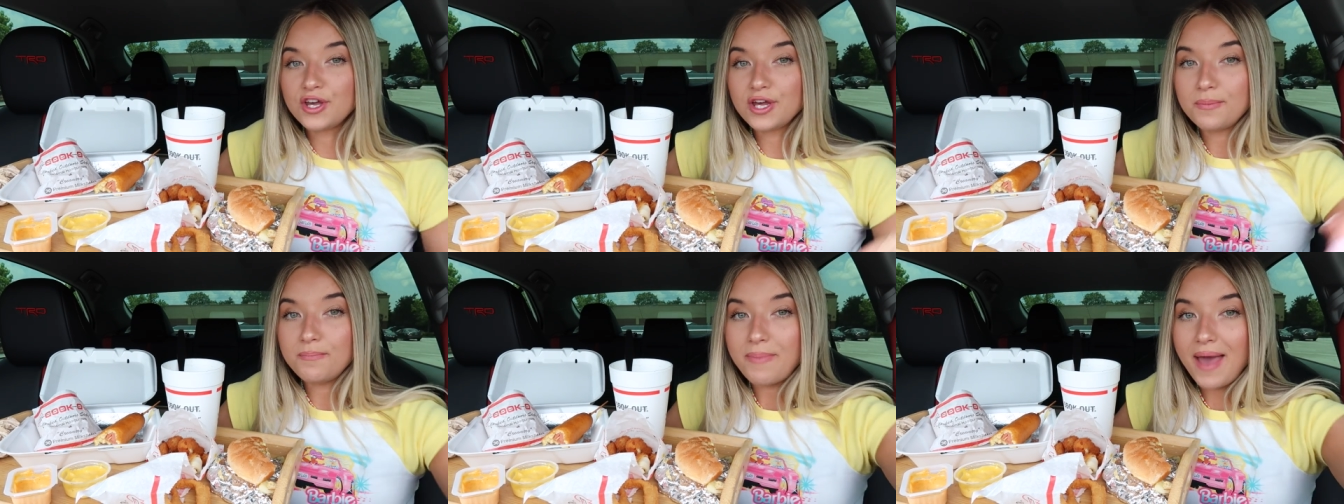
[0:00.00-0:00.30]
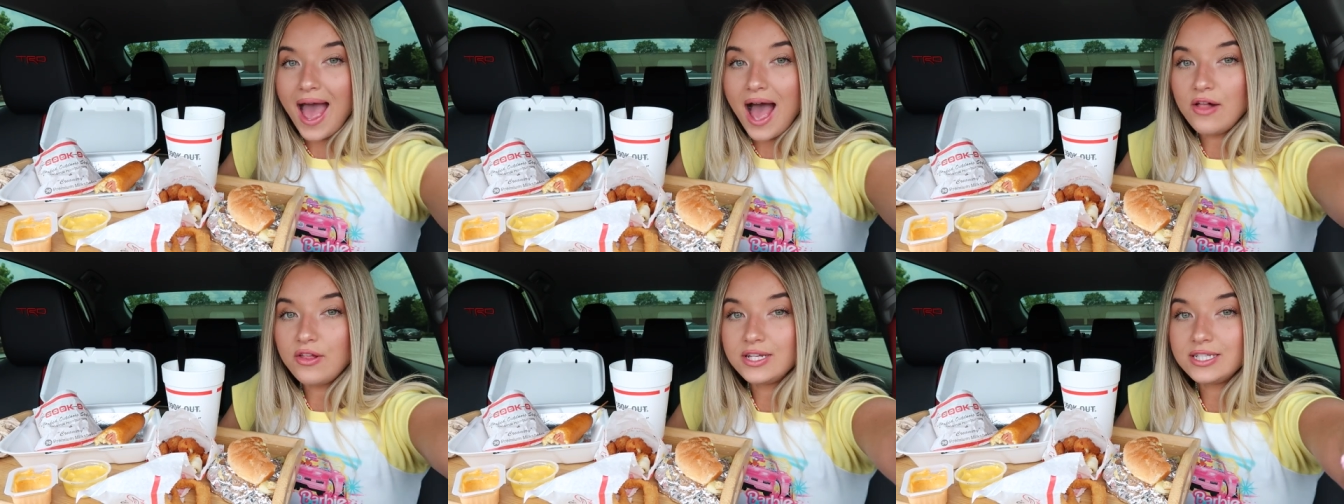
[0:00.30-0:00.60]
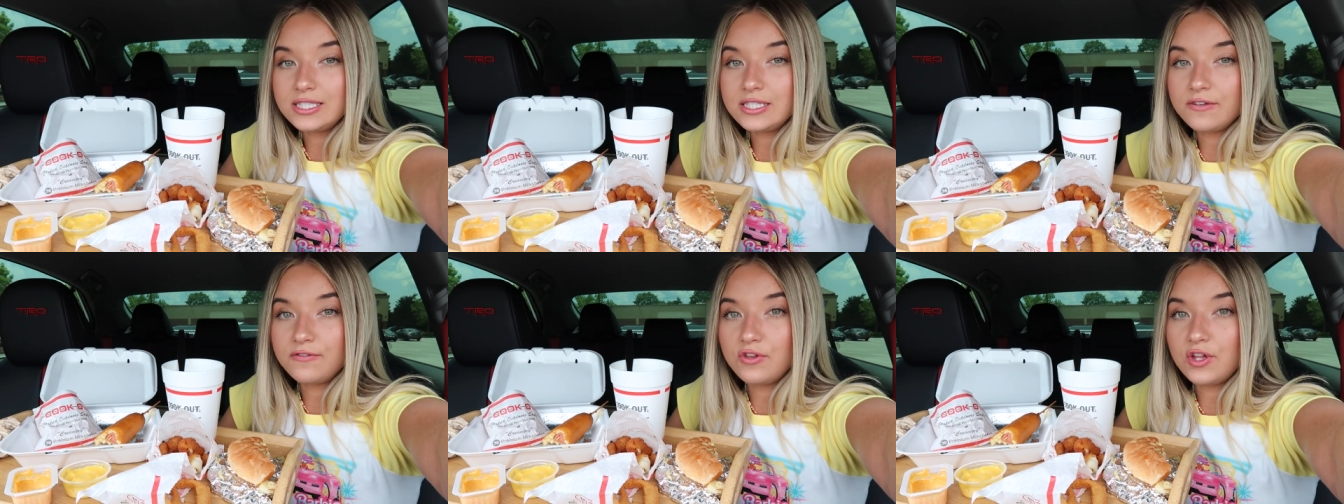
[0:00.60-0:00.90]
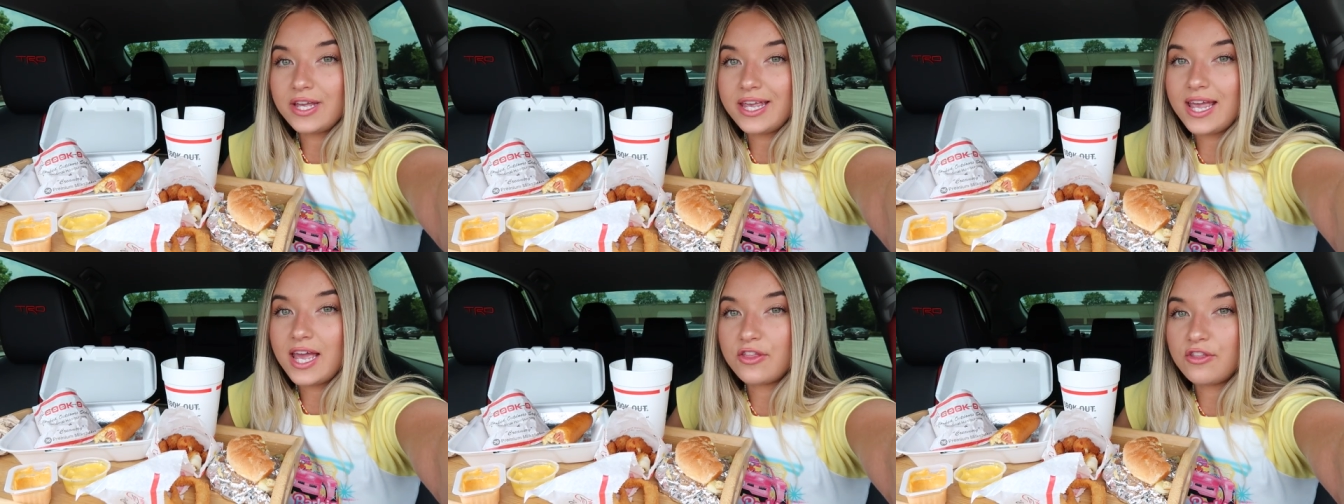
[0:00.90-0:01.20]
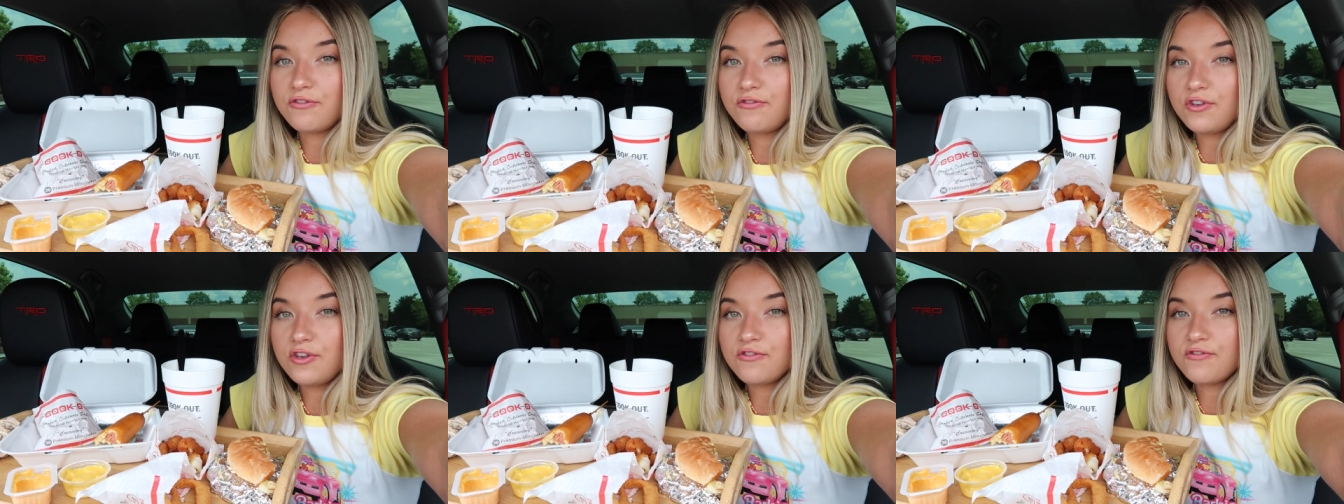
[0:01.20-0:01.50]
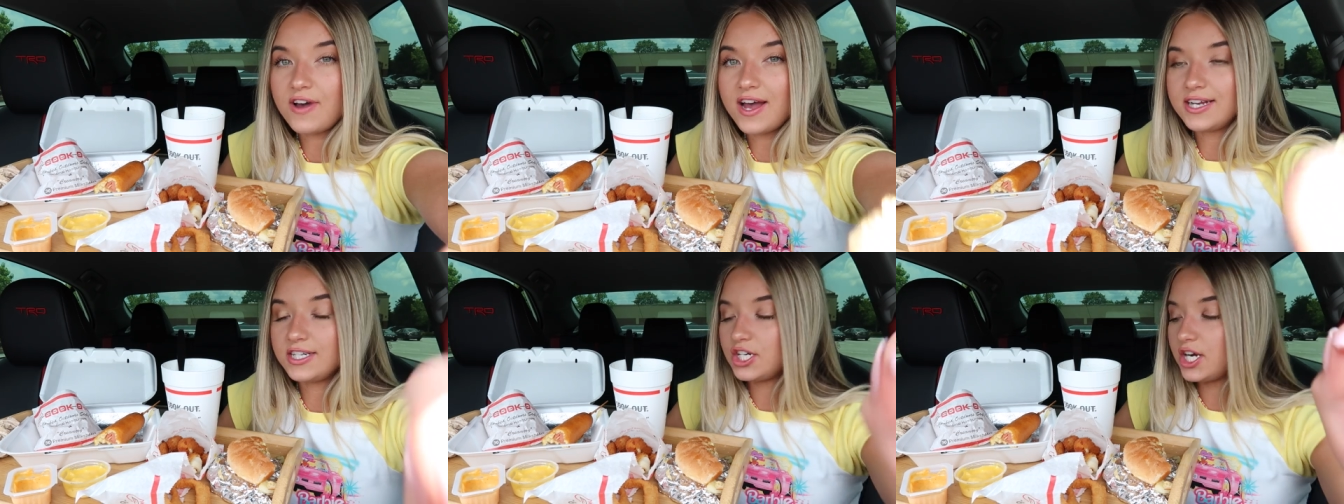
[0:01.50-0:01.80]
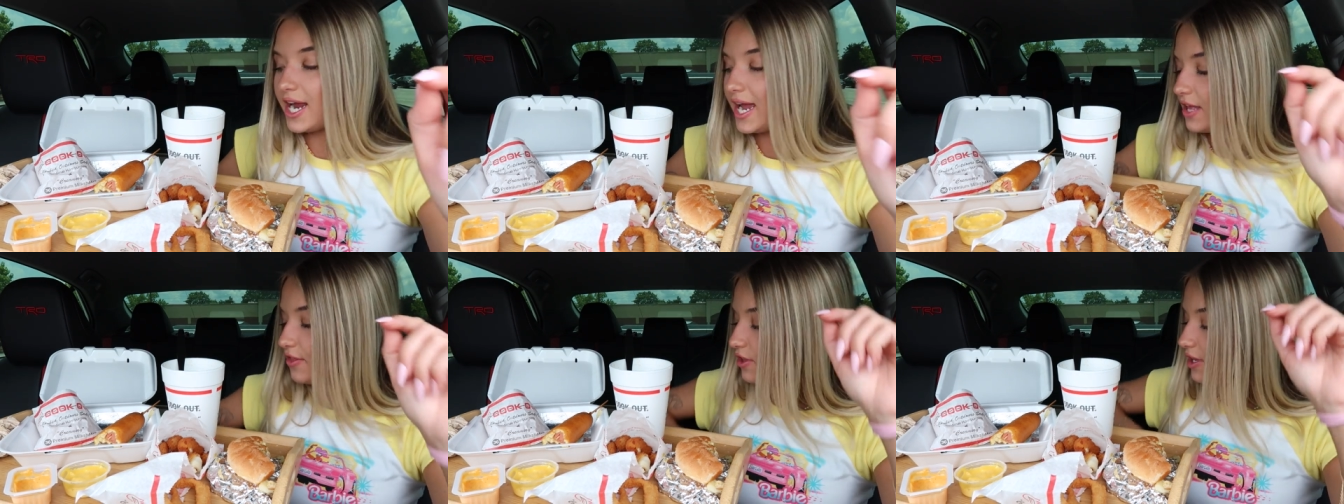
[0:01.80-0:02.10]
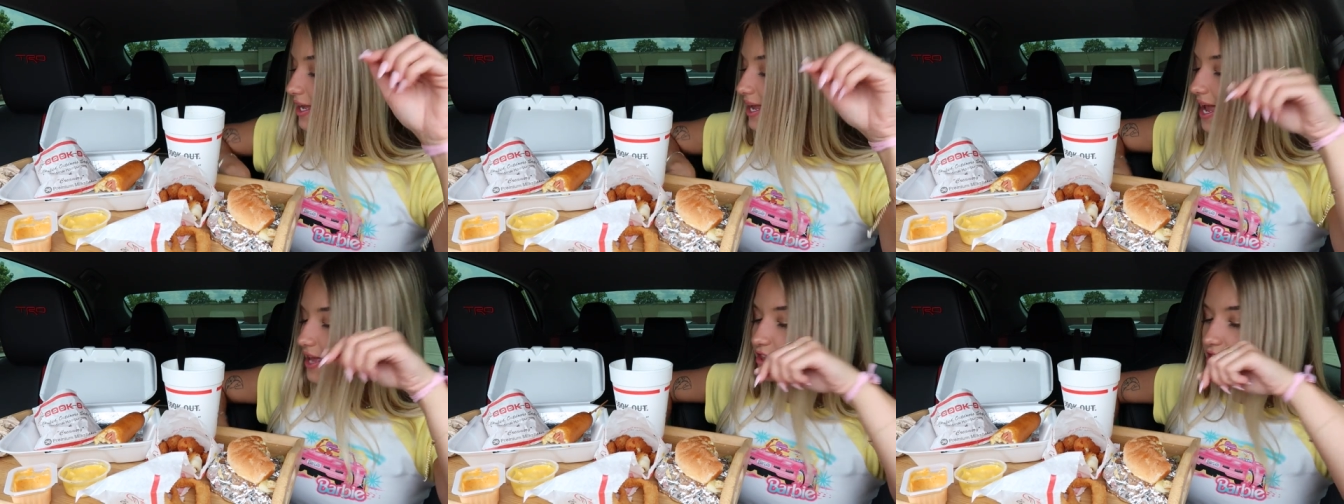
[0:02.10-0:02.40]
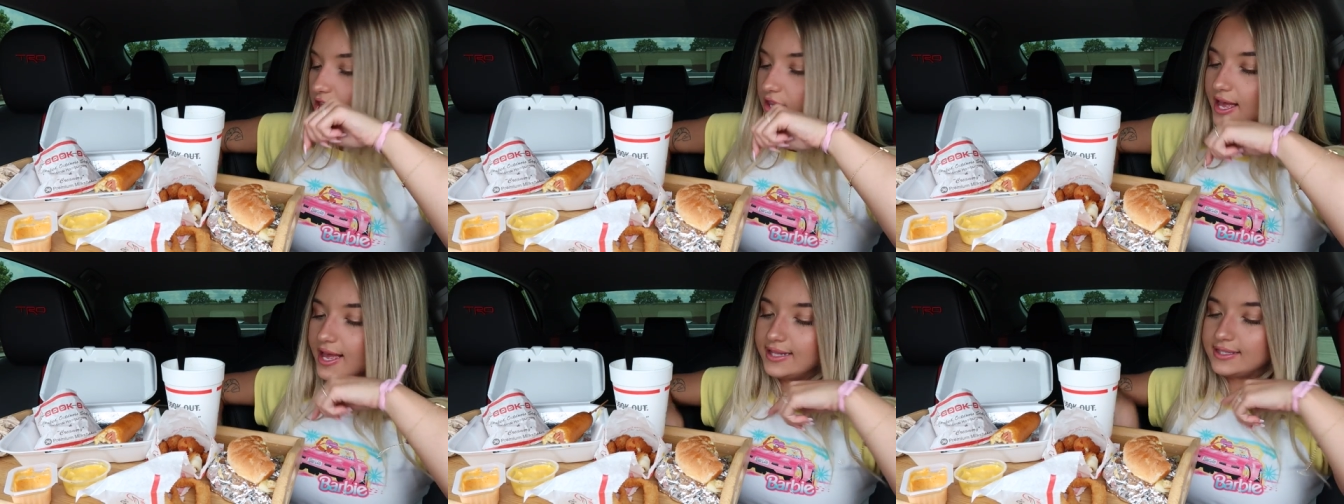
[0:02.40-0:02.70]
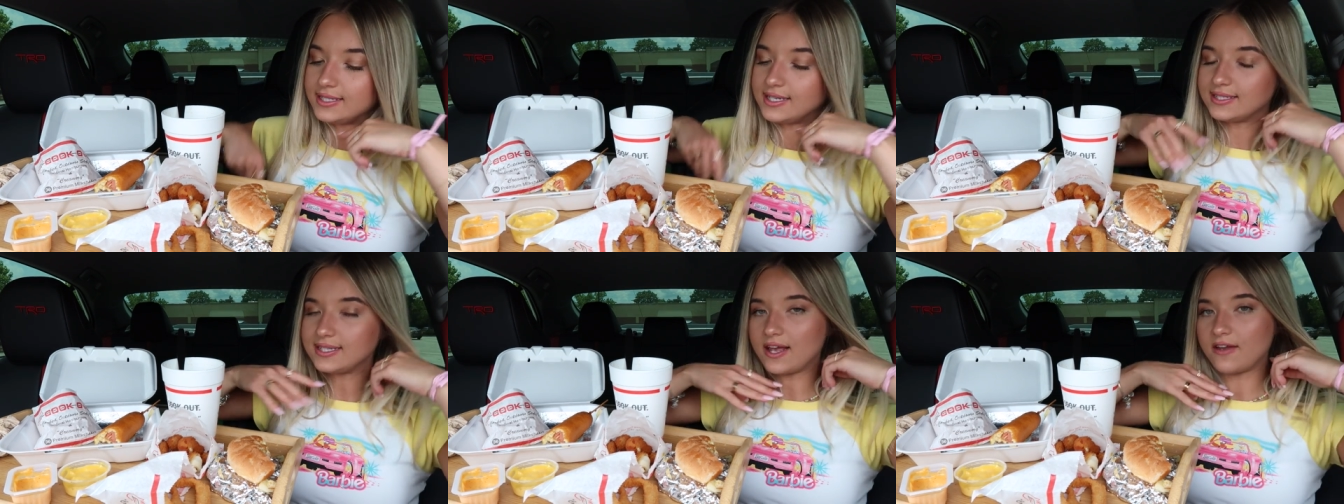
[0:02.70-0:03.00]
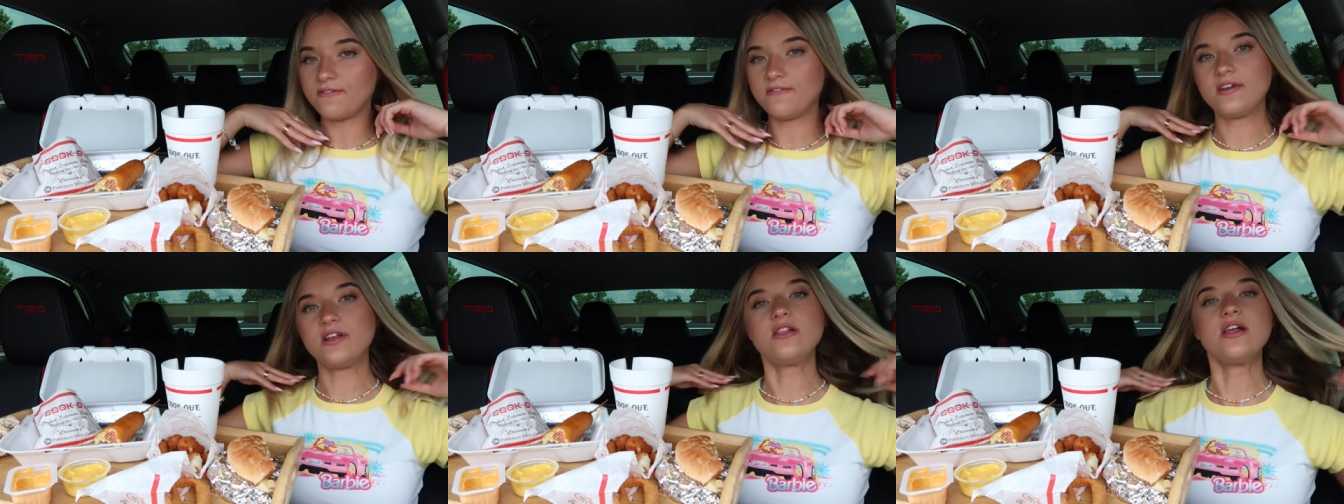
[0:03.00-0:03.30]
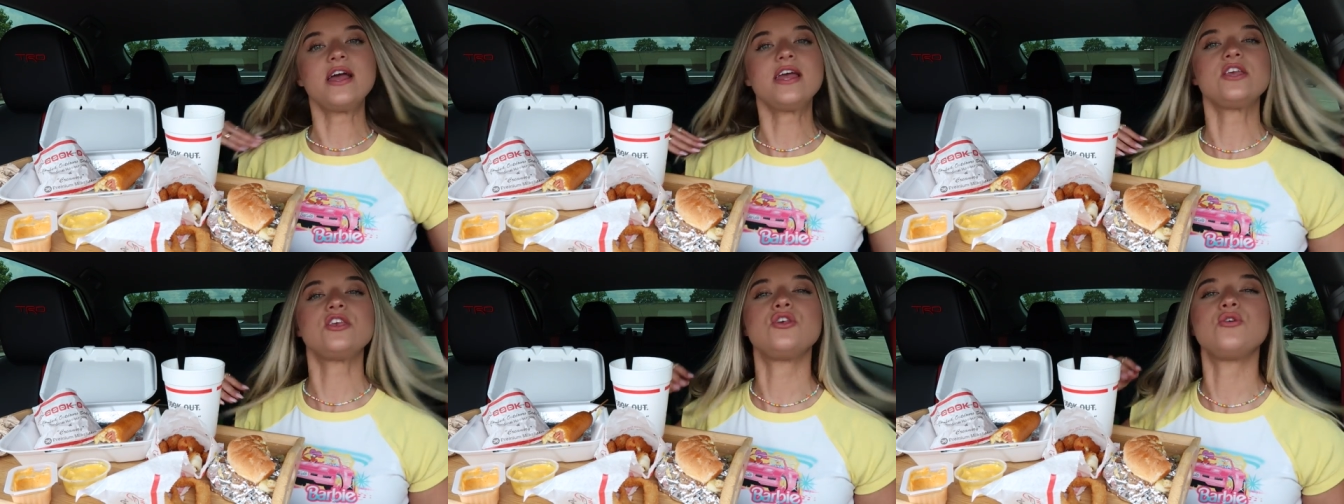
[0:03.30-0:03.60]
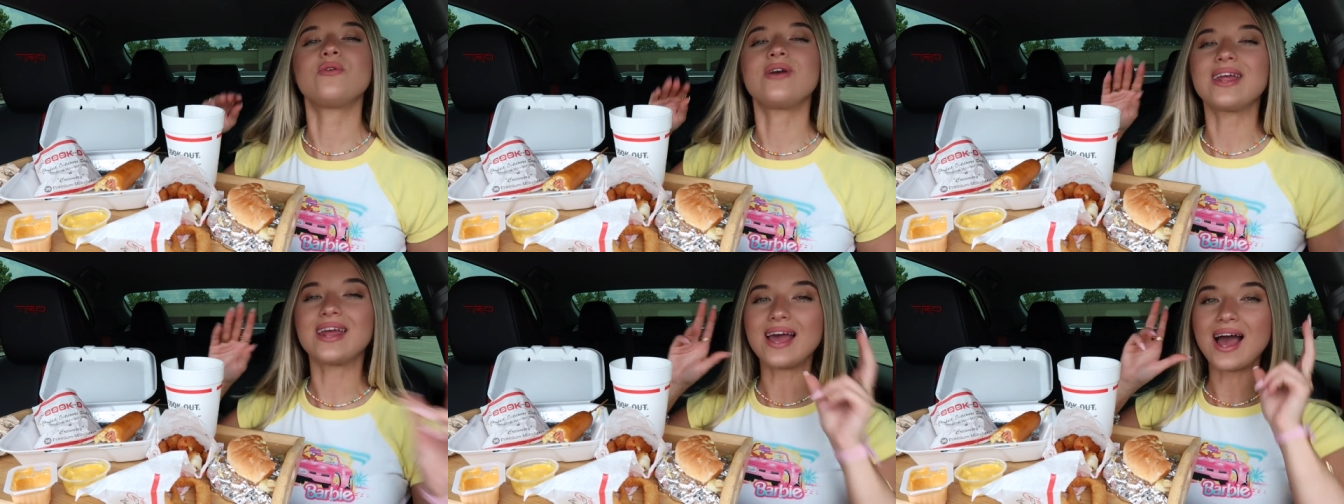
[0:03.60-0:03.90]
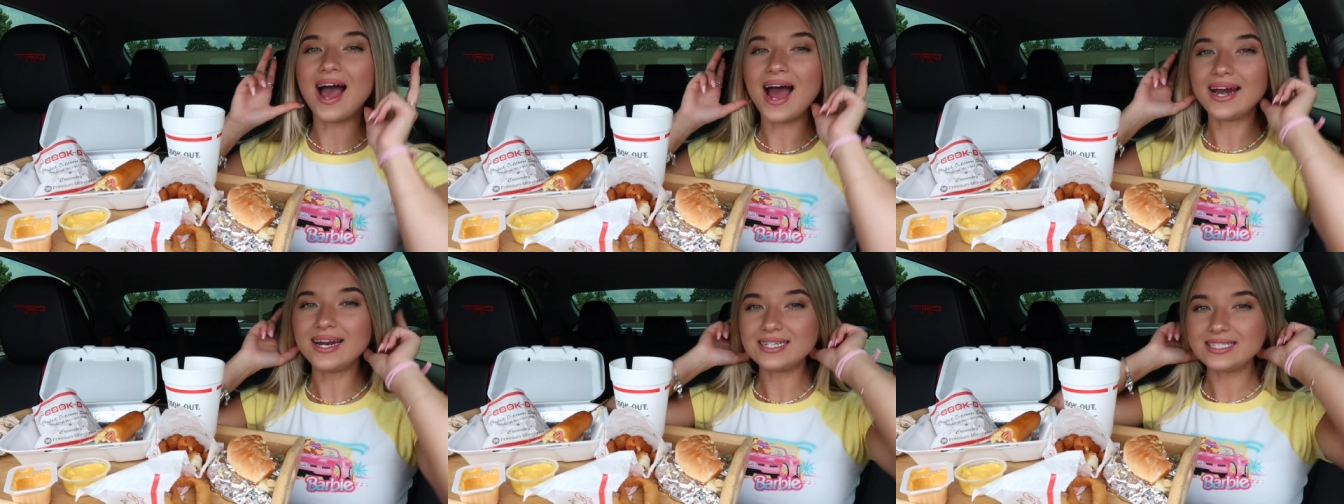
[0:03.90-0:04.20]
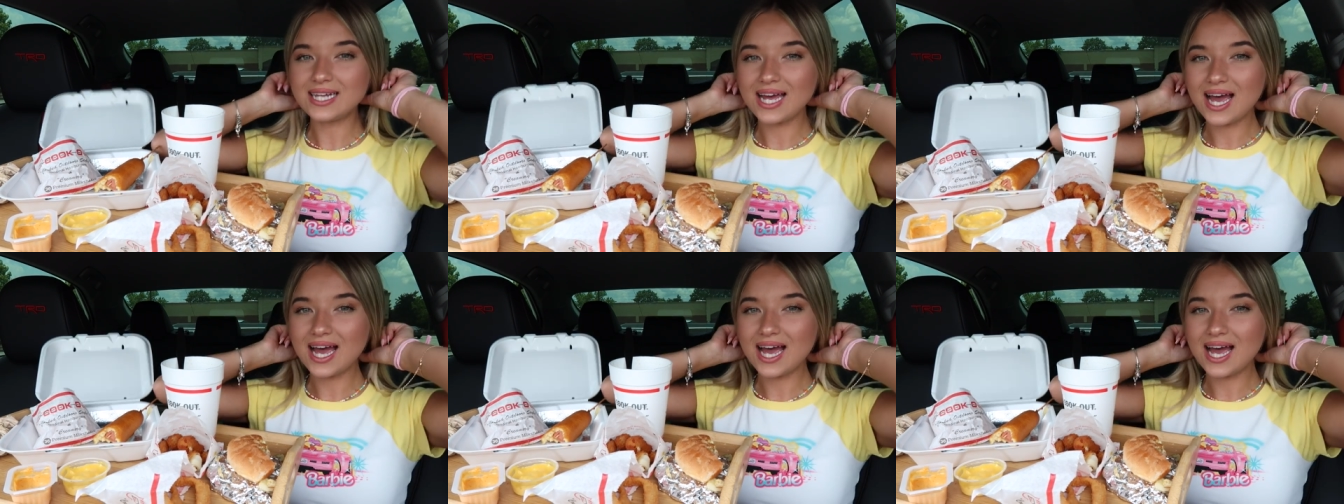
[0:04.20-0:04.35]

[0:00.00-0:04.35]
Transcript: good balance of looking at the viewfinder and looking at the lens, because I feel like you can kind of